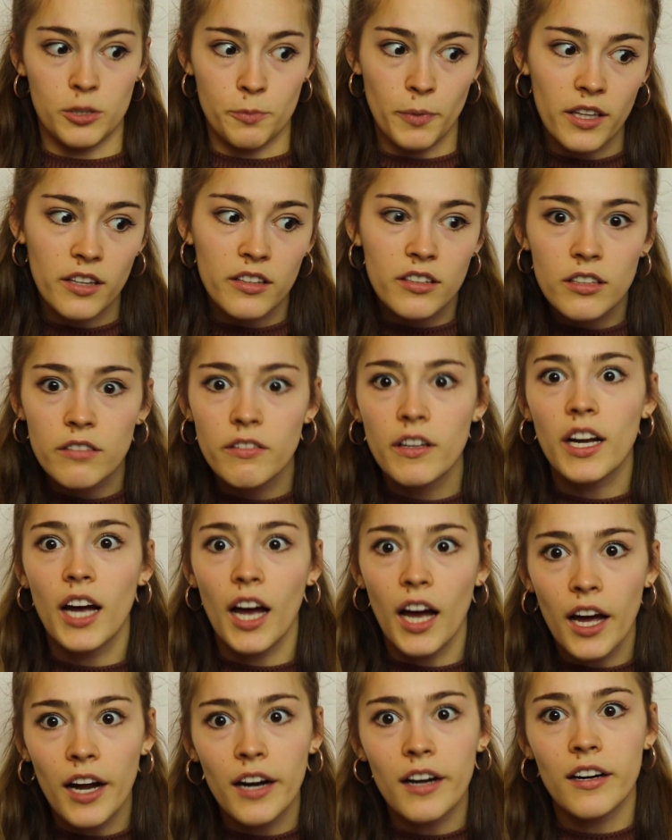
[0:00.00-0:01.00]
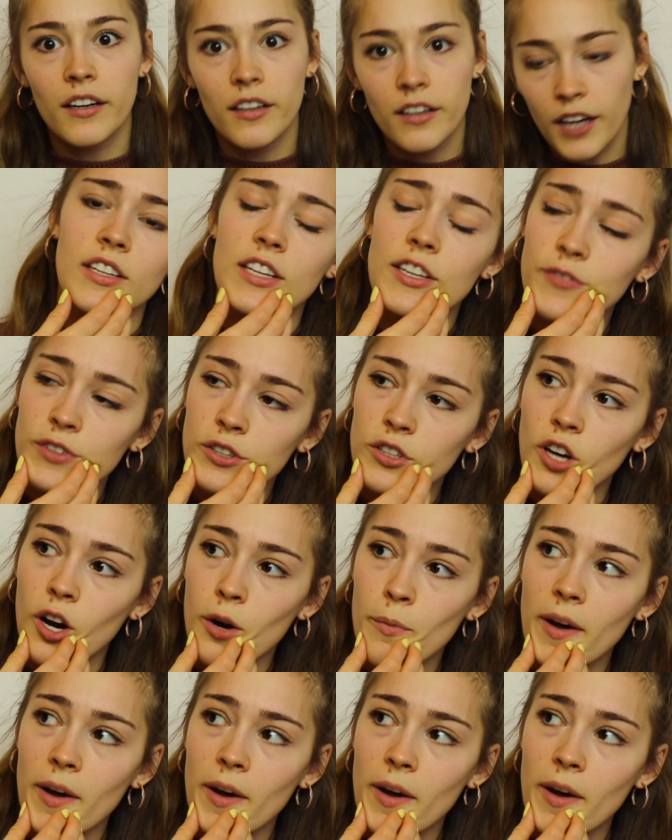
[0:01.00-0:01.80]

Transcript: expensive again. If you know